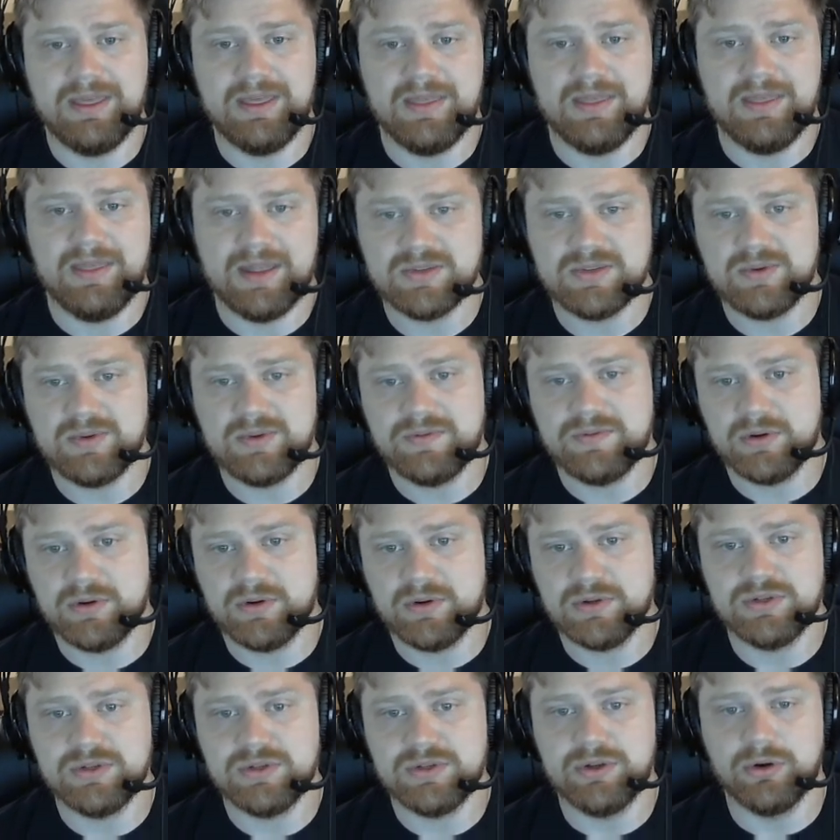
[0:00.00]
that is
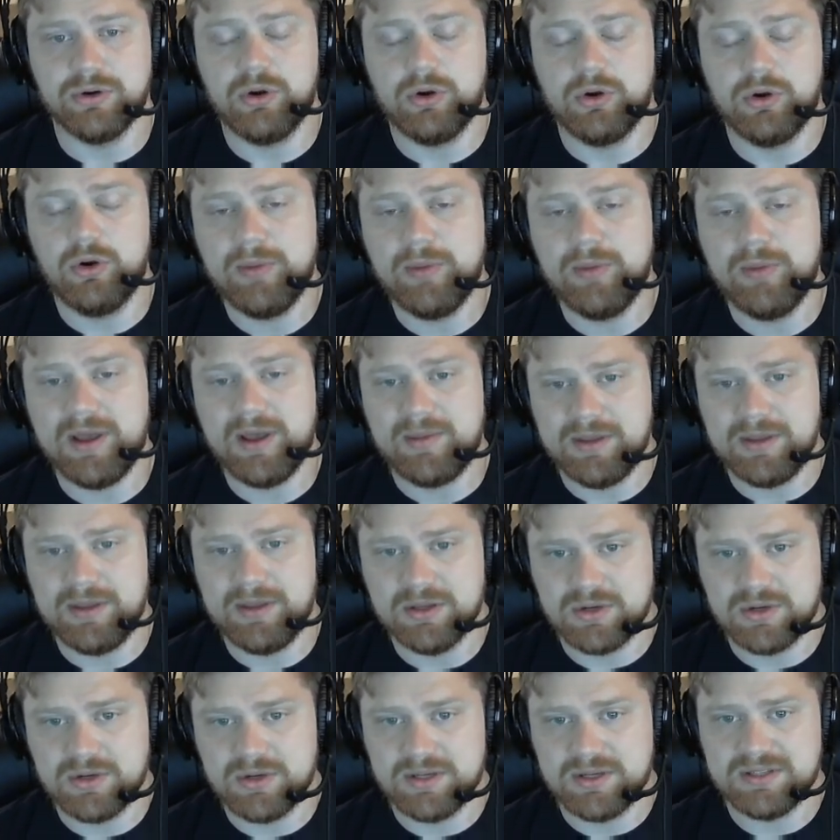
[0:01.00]
referring to your home IP
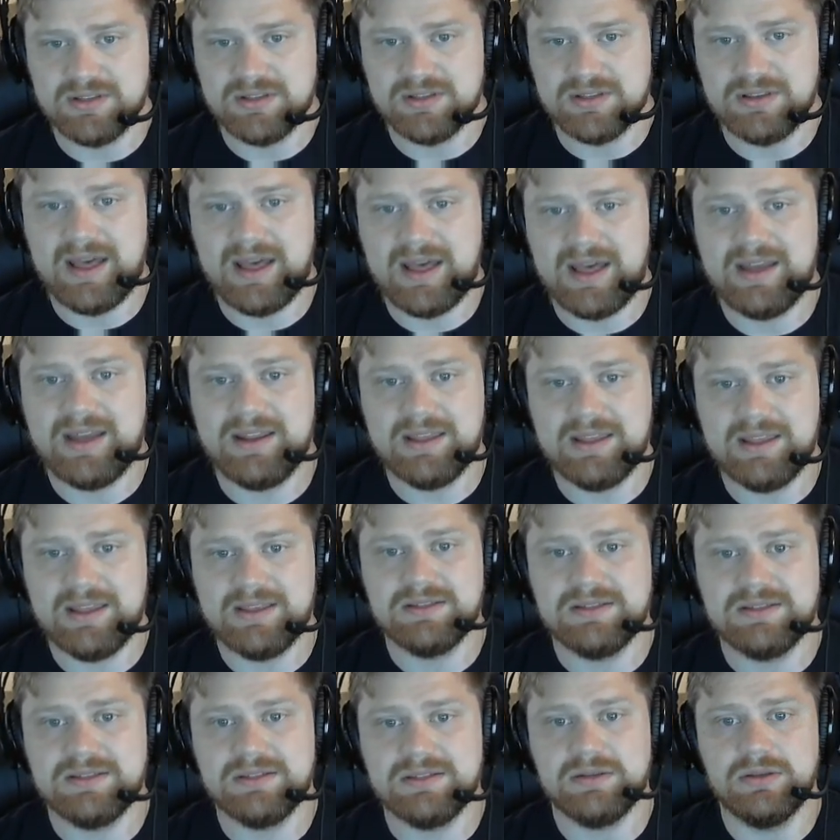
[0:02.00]
address. That
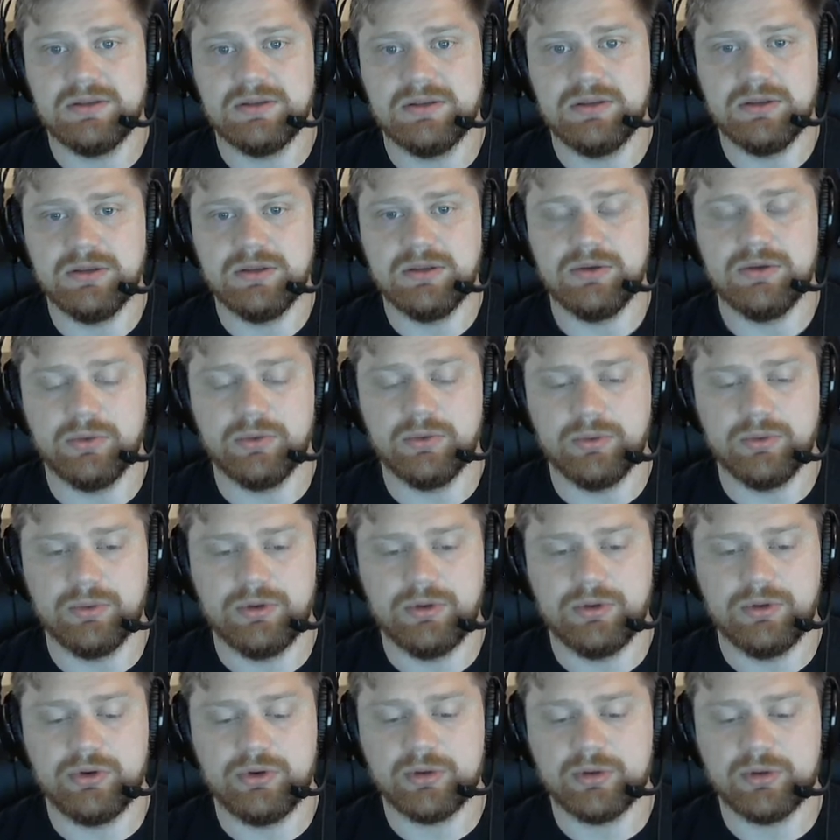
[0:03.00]
is you.
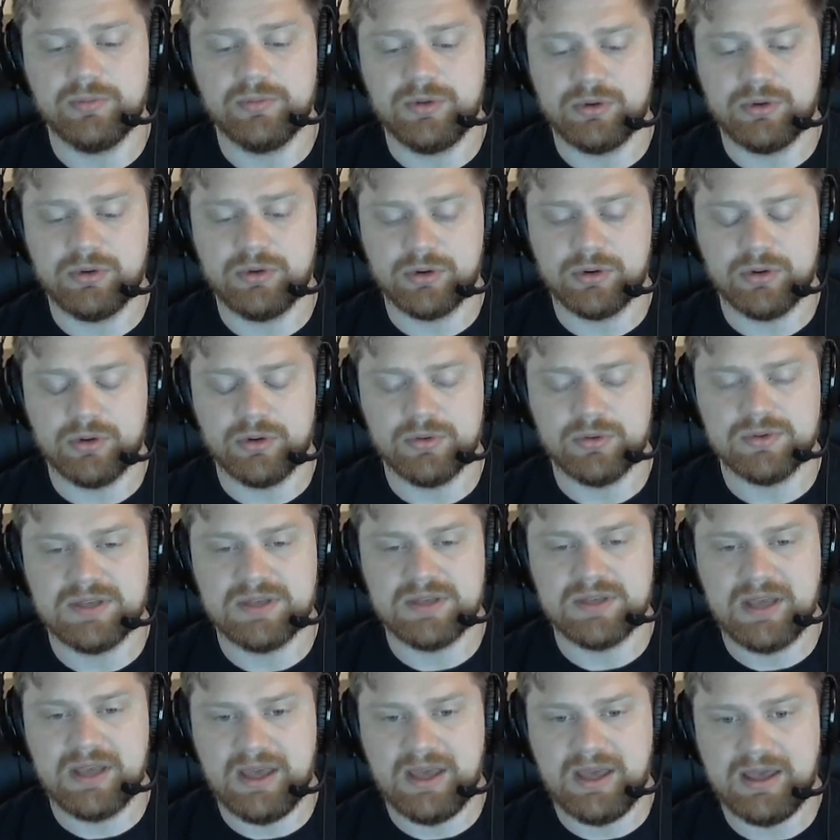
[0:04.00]
Your computer
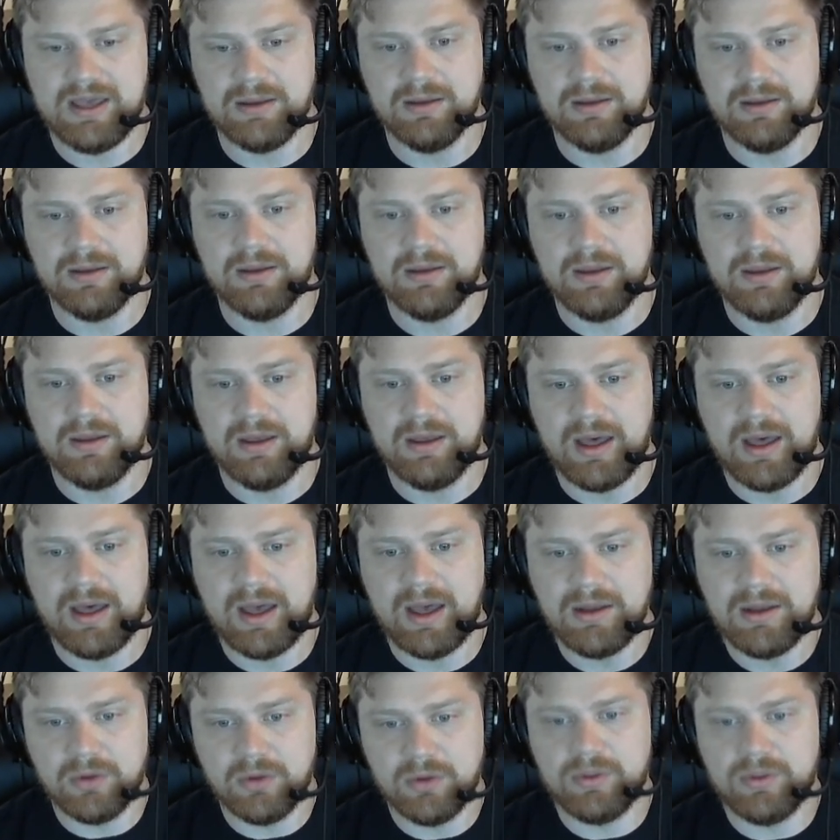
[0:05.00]
goes, hey,
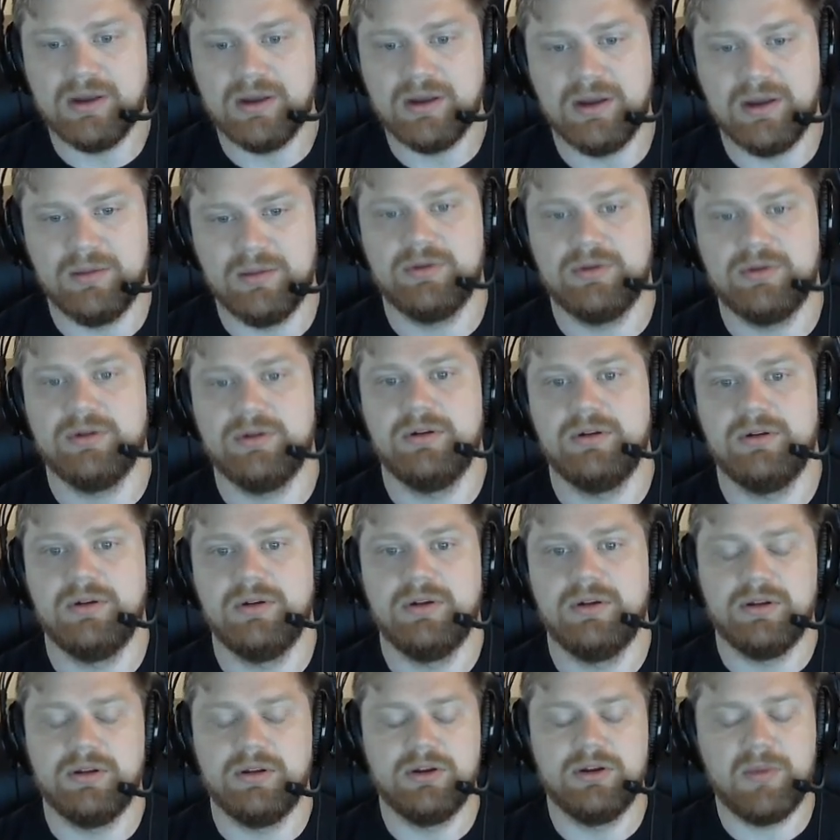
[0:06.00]
I know that number.
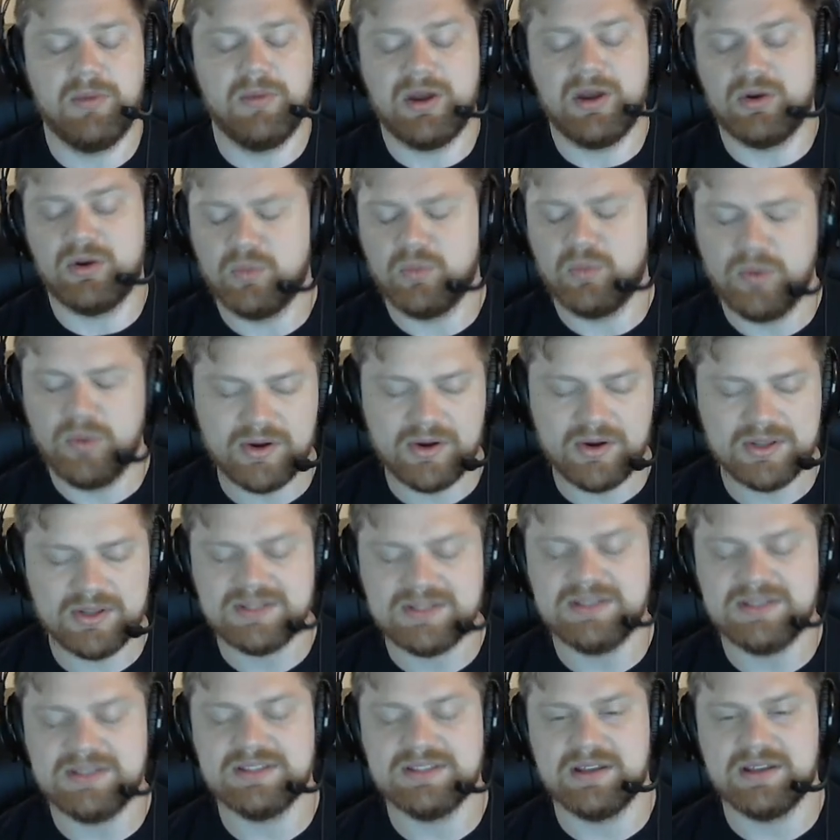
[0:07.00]
No matter where it
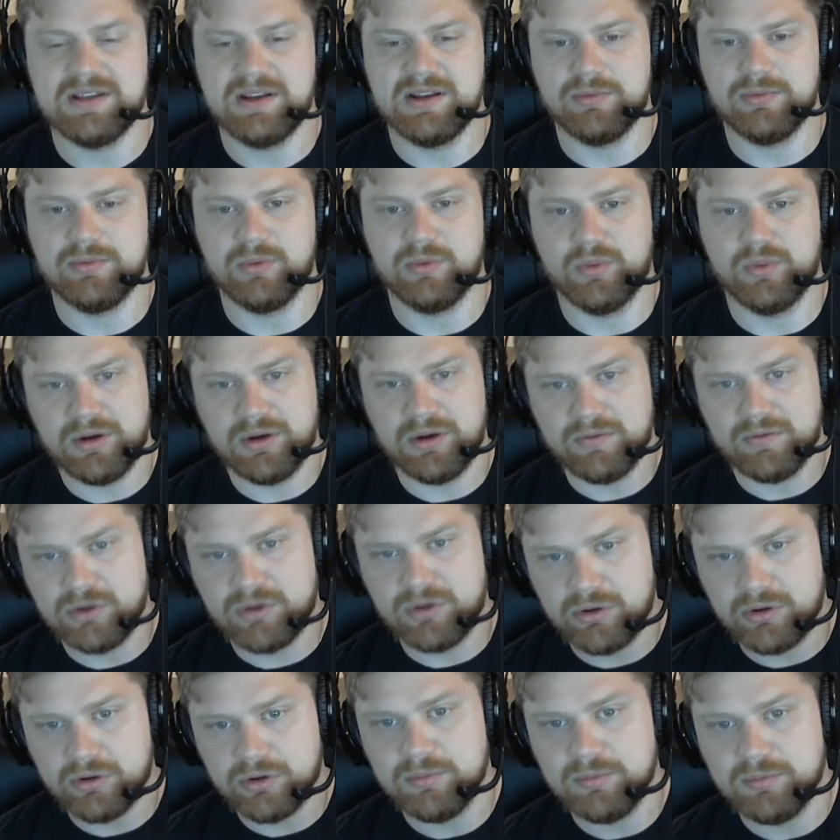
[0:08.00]
sees that number, whenever
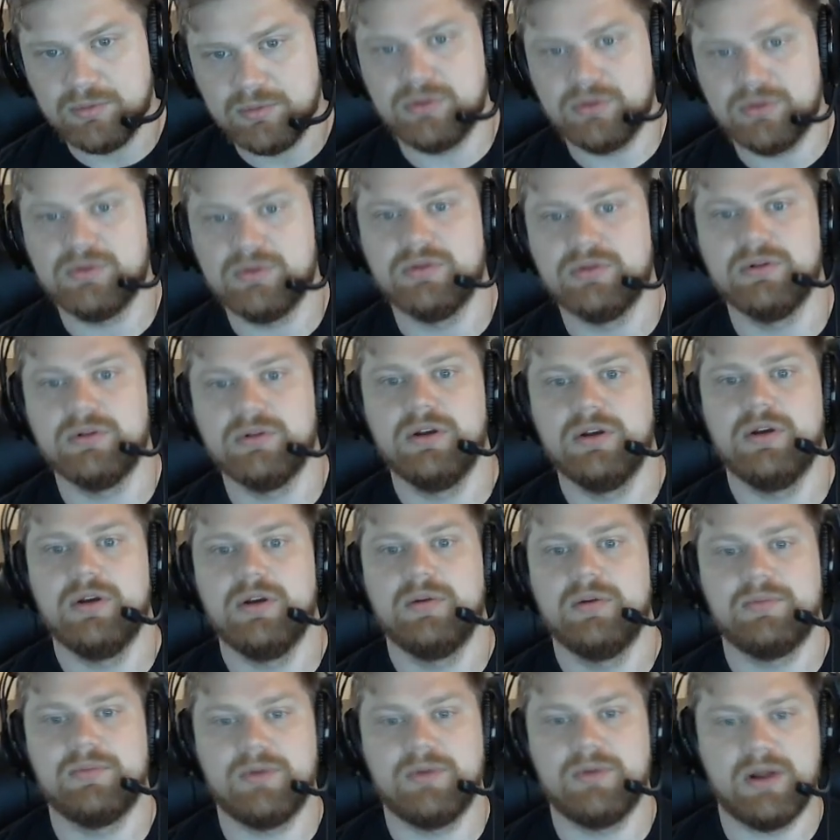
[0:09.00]
your computer
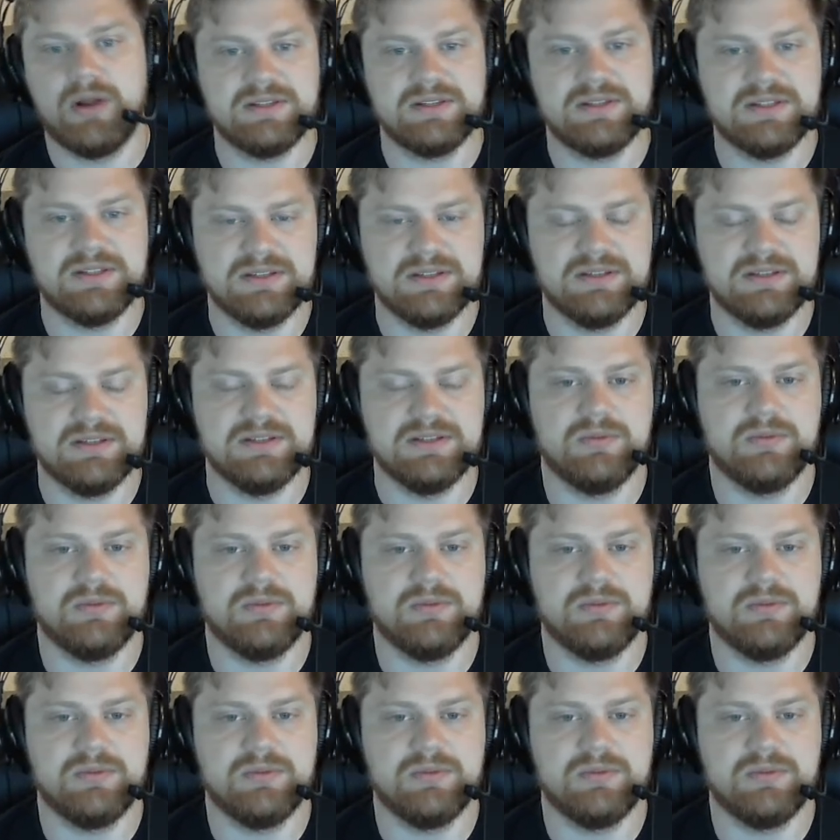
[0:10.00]
processes